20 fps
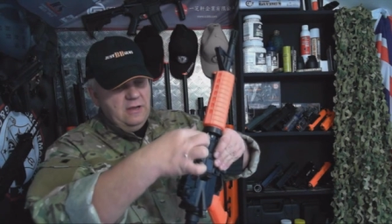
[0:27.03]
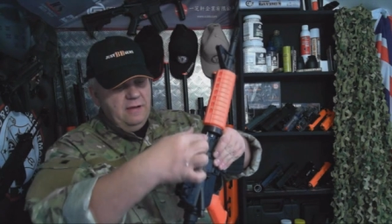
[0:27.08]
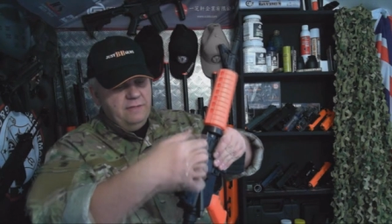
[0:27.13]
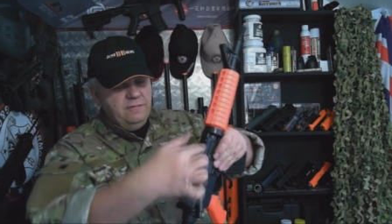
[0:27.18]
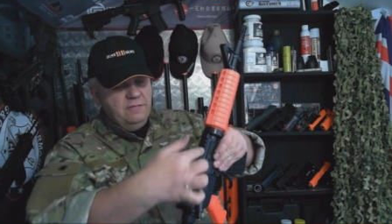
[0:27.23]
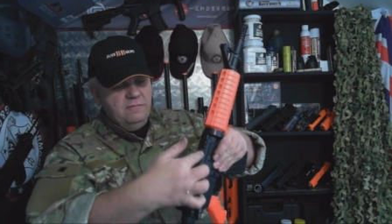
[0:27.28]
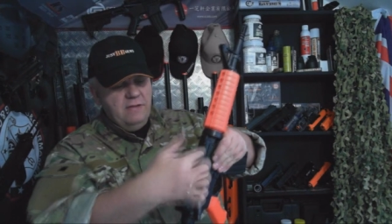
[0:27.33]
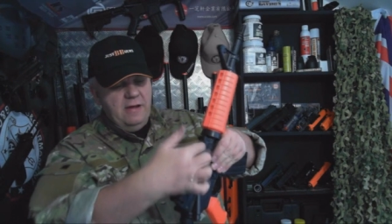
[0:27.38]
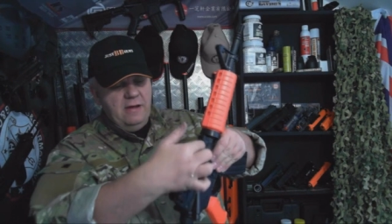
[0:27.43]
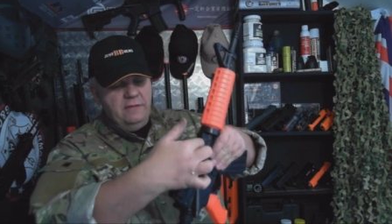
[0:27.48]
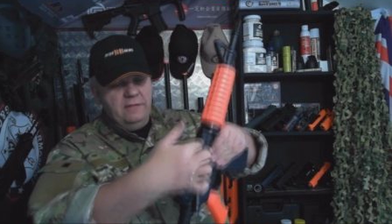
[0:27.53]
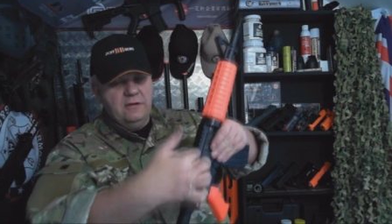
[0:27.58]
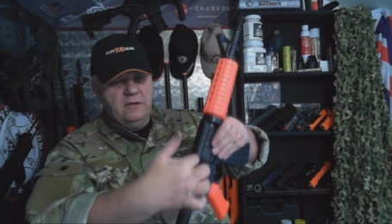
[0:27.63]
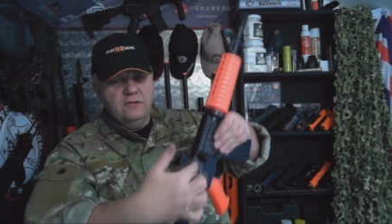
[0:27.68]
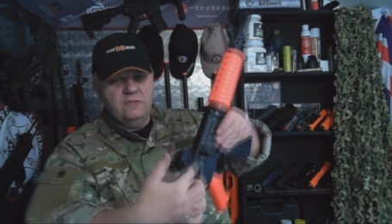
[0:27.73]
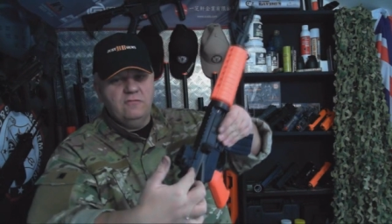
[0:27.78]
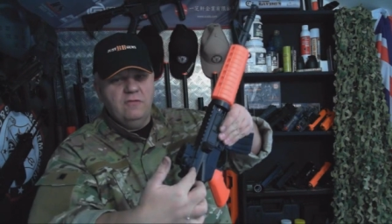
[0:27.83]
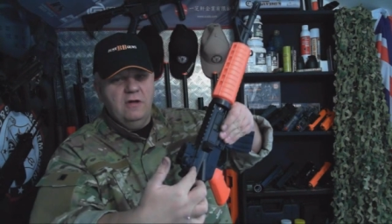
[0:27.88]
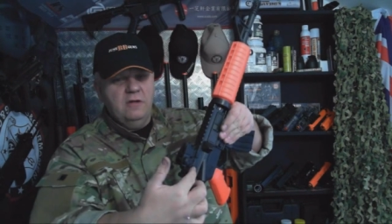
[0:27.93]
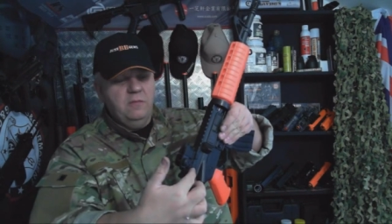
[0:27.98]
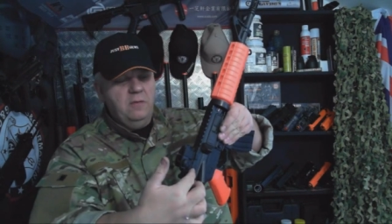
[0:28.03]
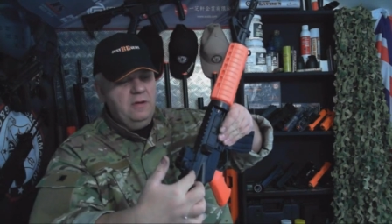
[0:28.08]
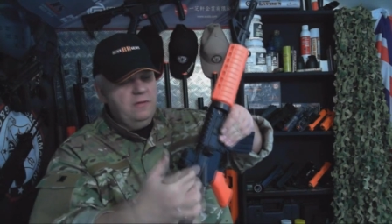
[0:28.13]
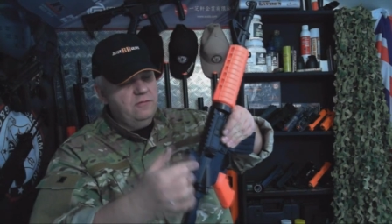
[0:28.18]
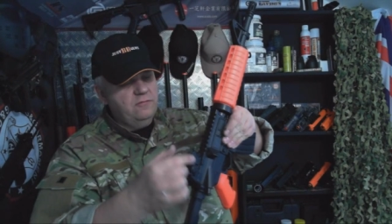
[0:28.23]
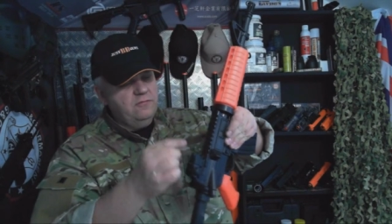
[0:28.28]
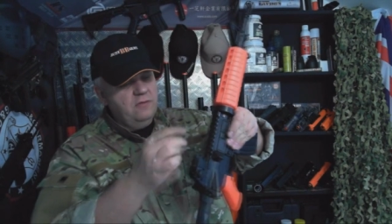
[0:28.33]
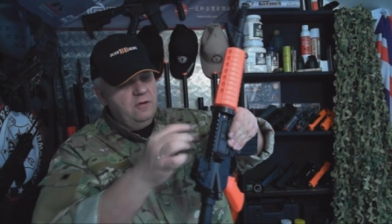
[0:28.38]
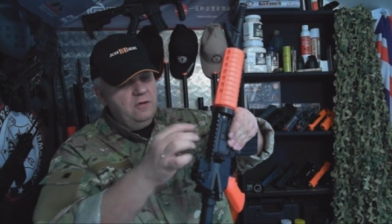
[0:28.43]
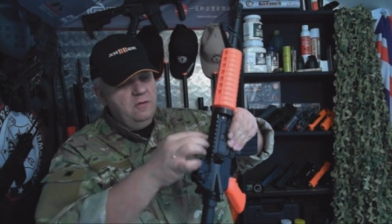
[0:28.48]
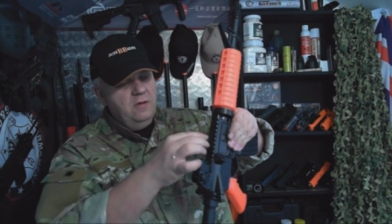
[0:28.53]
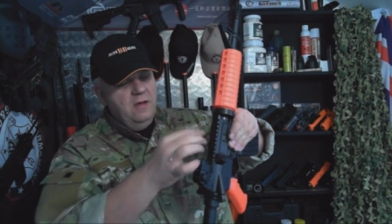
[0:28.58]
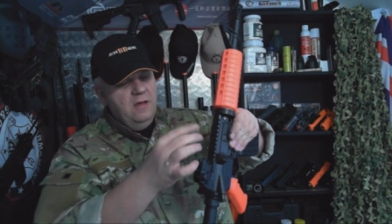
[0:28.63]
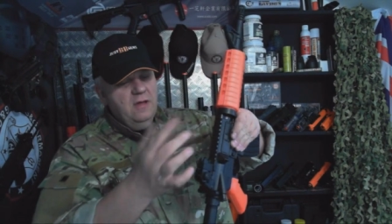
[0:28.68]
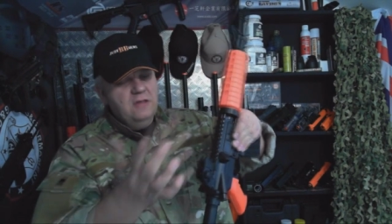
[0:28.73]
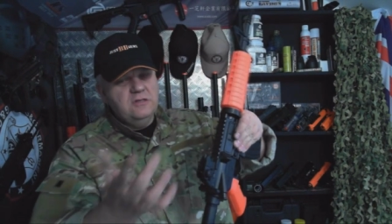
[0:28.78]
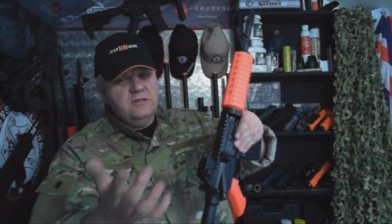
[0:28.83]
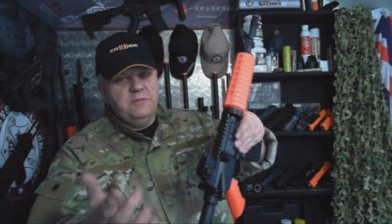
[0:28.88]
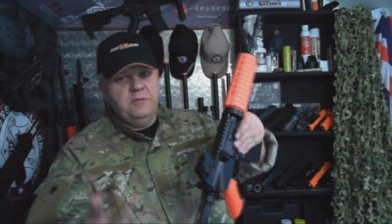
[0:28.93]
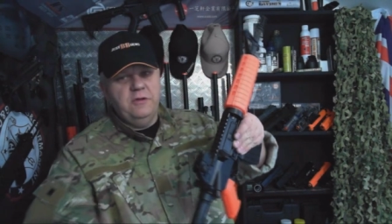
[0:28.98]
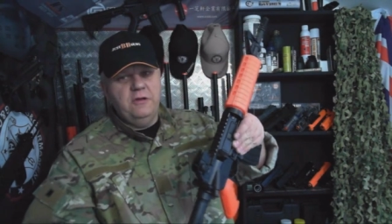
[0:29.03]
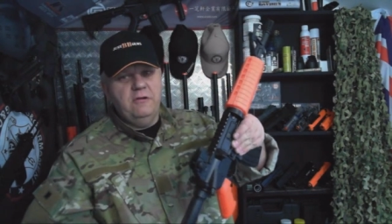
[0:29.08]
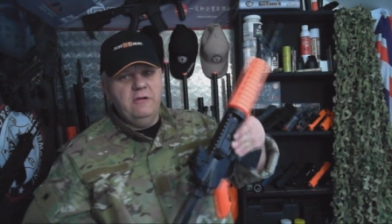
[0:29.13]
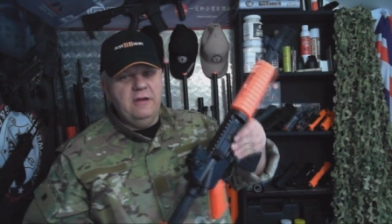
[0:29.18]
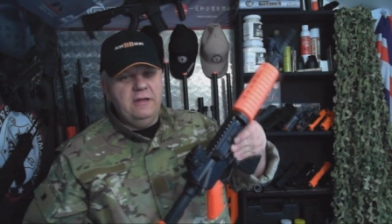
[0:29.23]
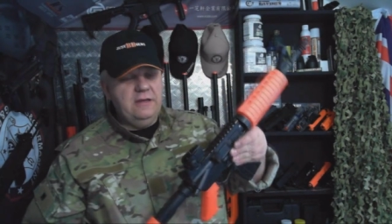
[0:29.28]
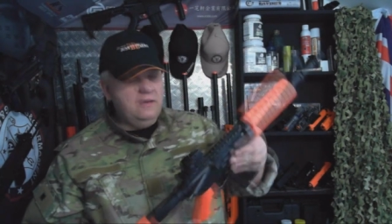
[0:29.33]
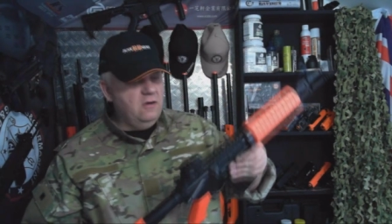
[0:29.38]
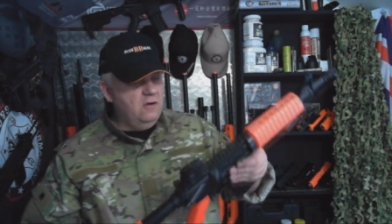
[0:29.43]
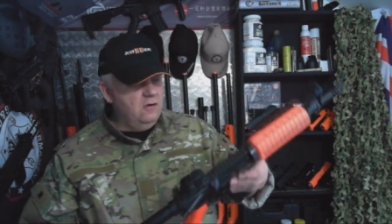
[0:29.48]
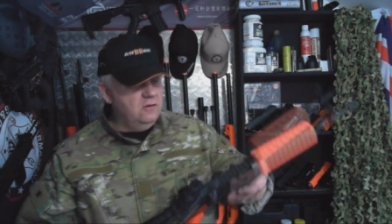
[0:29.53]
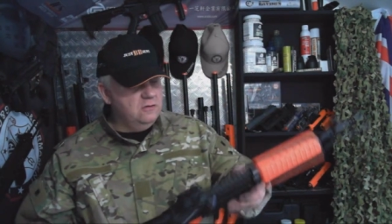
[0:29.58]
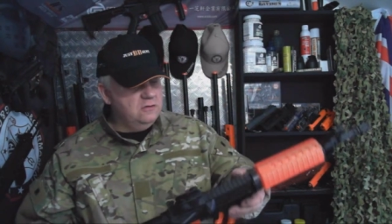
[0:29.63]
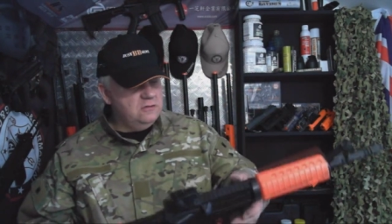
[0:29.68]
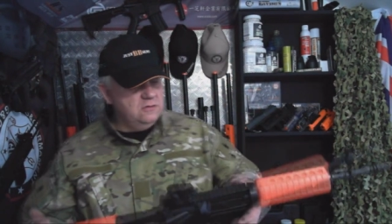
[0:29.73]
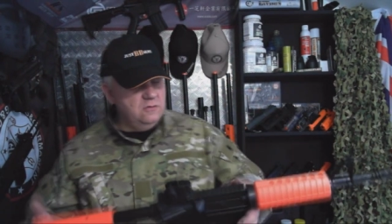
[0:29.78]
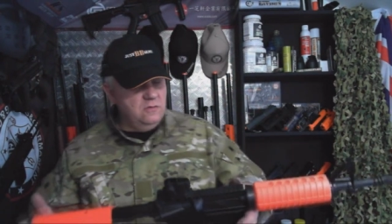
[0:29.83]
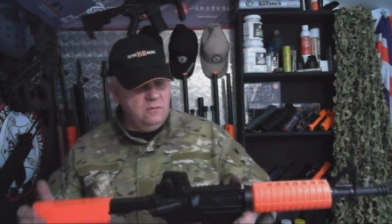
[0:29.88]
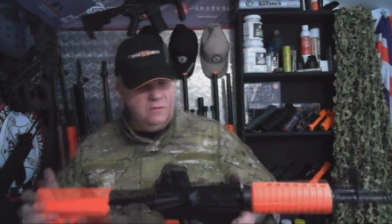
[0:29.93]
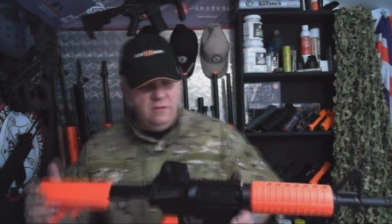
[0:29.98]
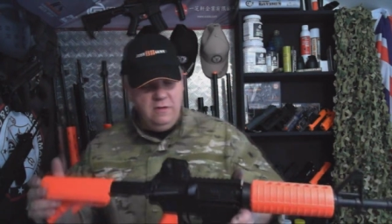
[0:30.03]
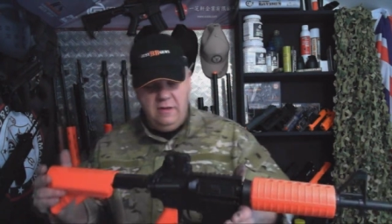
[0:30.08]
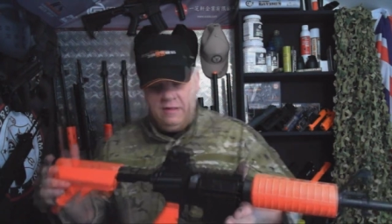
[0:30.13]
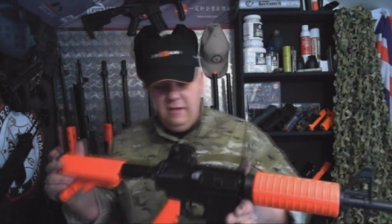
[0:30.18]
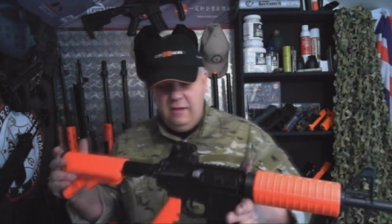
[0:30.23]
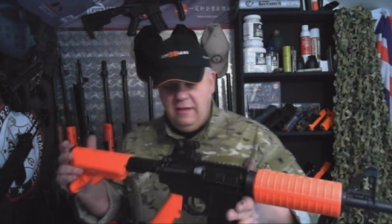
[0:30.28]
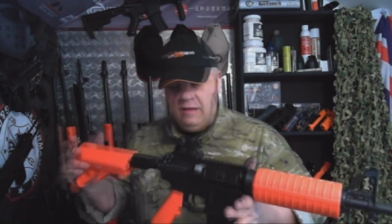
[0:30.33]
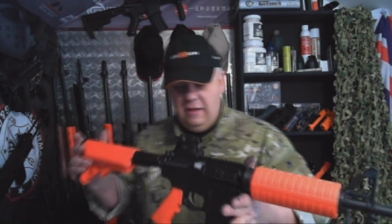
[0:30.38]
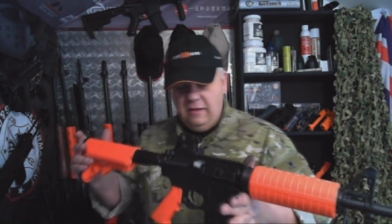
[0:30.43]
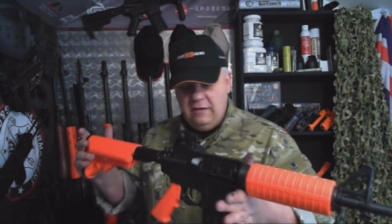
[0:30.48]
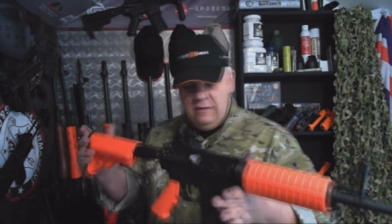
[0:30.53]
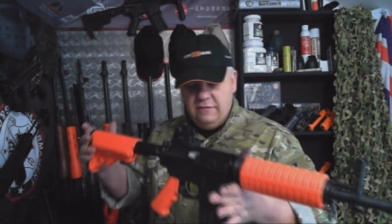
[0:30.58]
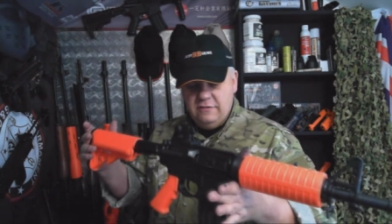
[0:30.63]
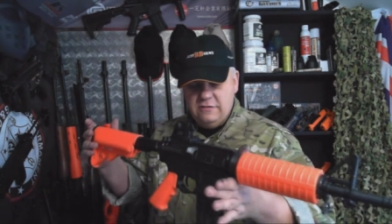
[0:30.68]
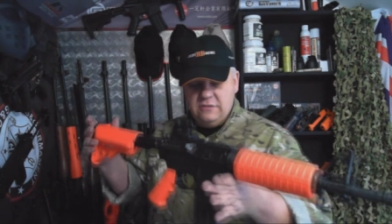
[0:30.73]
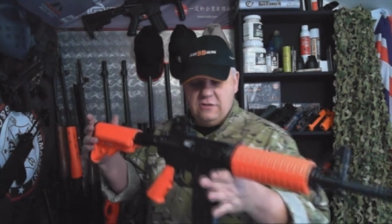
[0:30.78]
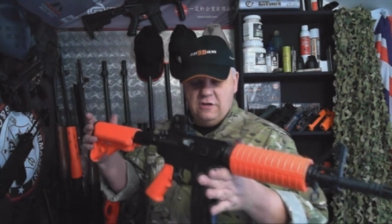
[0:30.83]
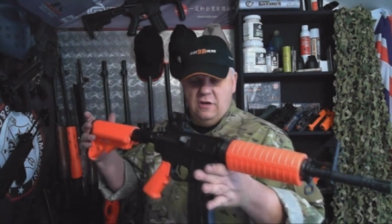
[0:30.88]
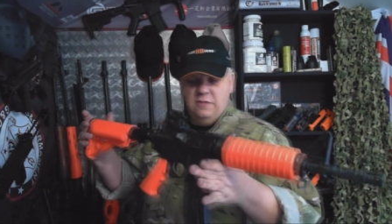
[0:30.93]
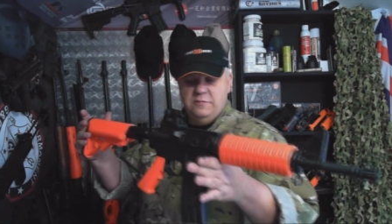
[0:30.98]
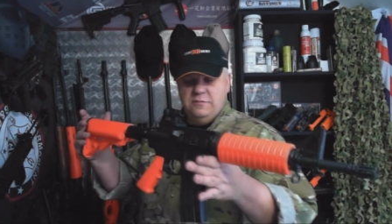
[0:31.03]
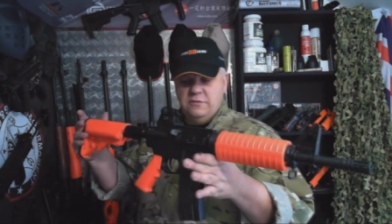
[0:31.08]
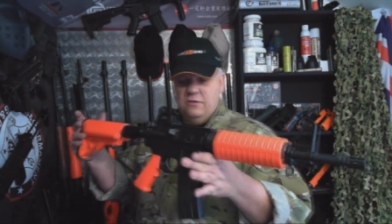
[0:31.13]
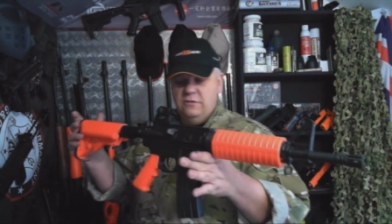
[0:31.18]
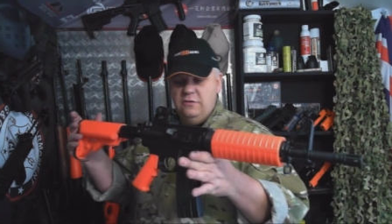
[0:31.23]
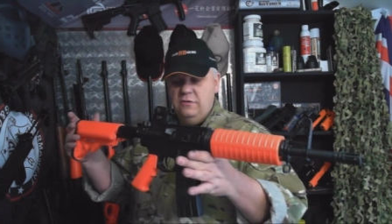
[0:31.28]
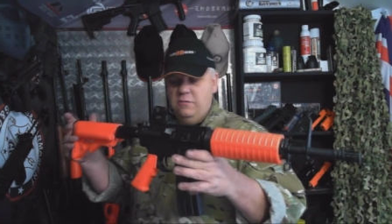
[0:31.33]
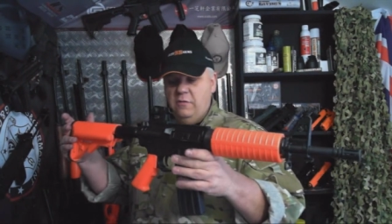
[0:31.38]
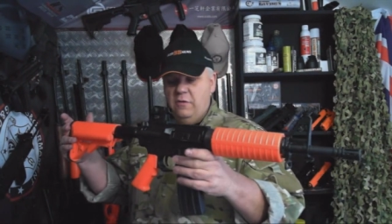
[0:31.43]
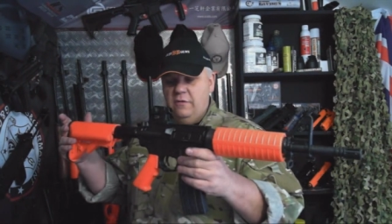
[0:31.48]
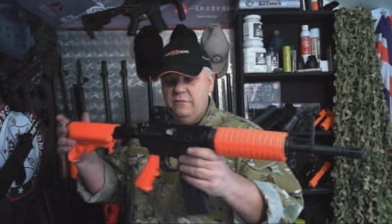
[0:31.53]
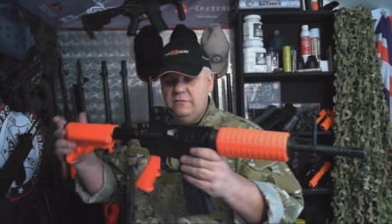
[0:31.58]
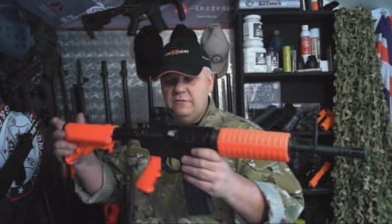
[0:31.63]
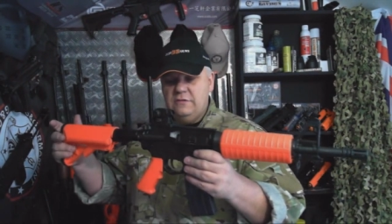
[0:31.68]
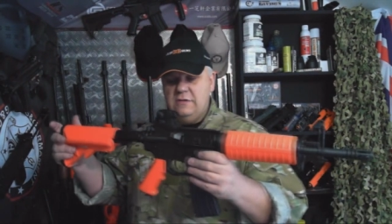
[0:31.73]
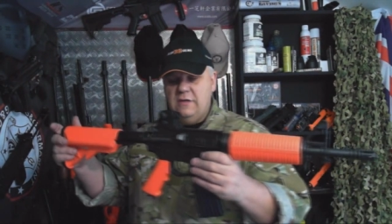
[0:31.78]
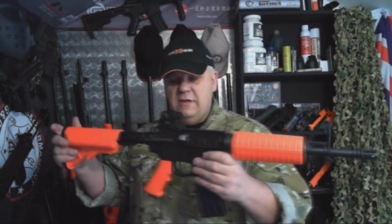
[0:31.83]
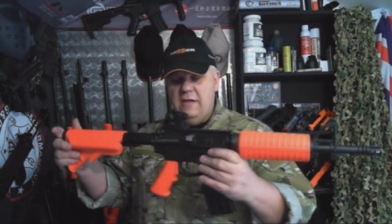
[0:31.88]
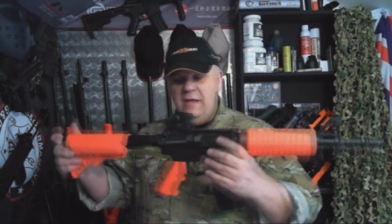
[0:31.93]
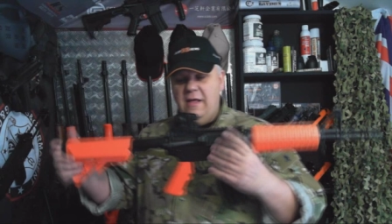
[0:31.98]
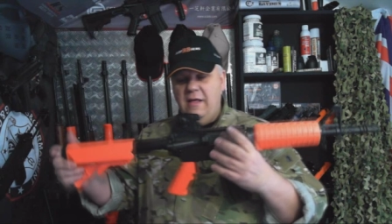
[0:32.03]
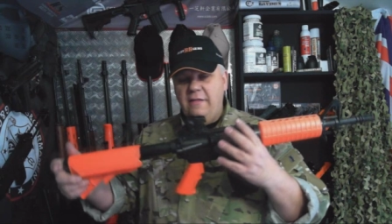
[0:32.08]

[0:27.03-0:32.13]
you have the rail that goes right the way through to put your ACOGS or any other scopes on you want.